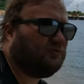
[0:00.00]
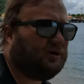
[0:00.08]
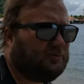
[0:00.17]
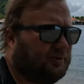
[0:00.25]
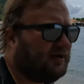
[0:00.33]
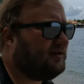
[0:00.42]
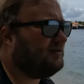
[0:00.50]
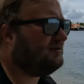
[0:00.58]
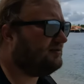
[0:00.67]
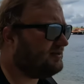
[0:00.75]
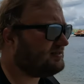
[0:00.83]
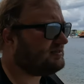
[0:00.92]
and quiet by
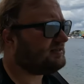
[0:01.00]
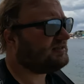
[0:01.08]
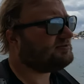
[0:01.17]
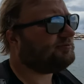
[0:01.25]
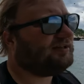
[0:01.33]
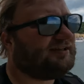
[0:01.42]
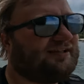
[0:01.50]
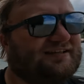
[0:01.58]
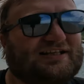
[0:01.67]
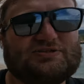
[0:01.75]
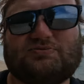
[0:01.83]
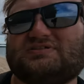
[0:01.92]
as it is, but this